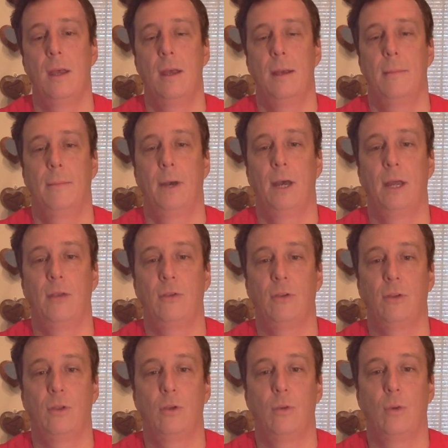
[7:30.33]
but
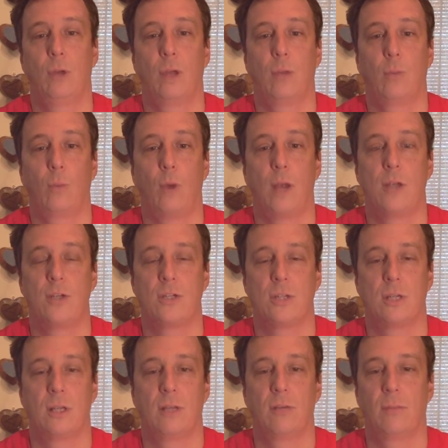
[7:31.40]
you can watch
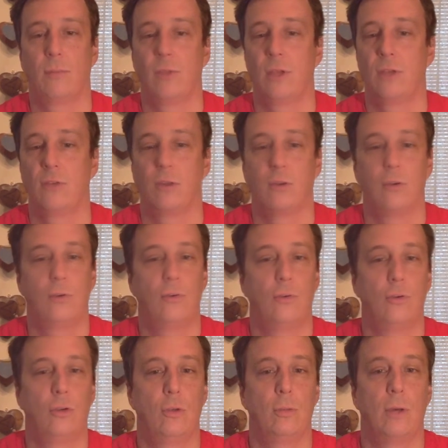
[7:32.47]
some things on
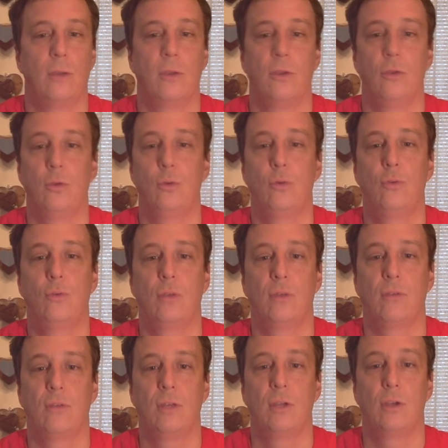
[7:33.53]
YouTube, on the news, and
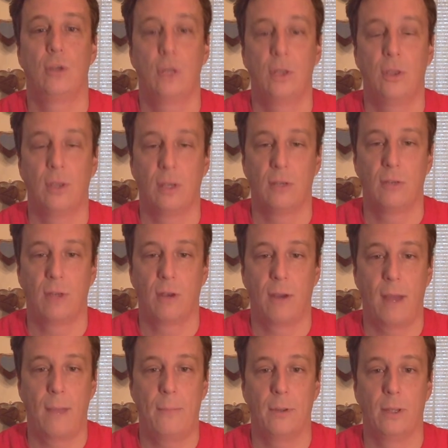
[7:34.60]
see good things that are
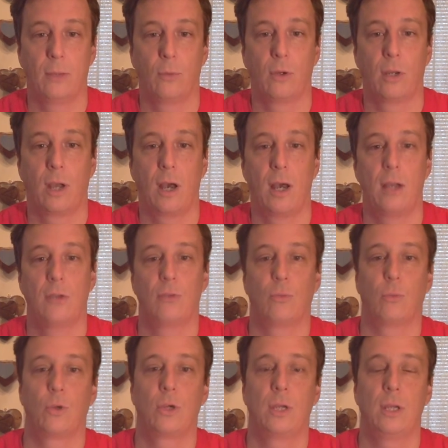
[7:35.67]
happening where God is
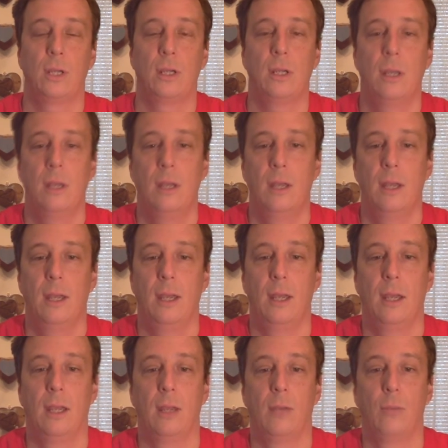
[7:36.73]
working
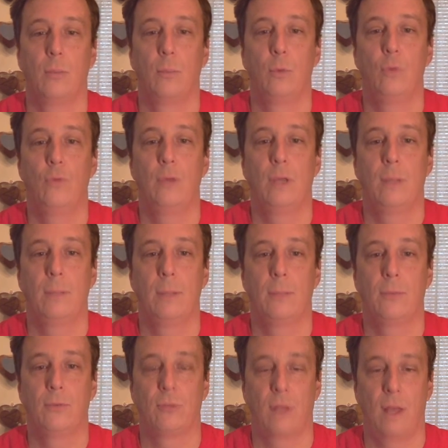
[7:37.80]
and moving in
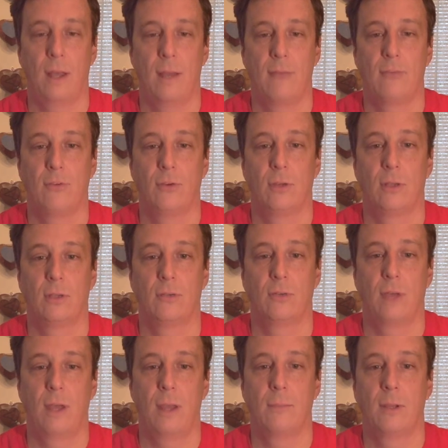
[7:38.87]
people's lives during this
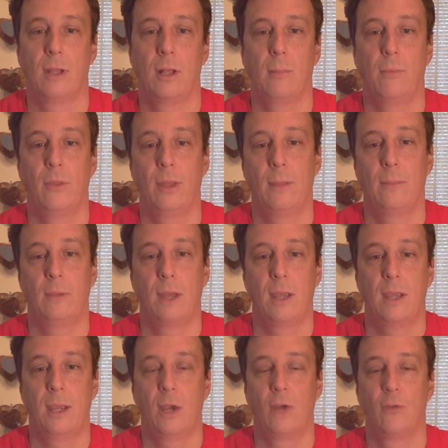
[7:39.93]
time to help them
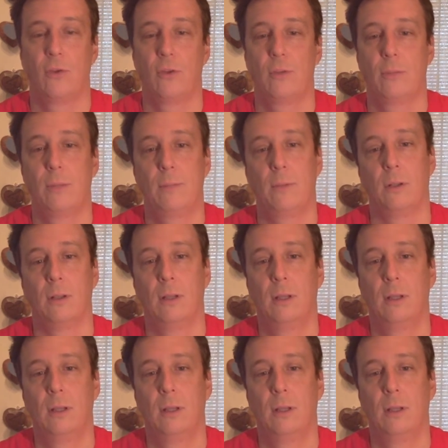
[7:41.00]
take care of other people,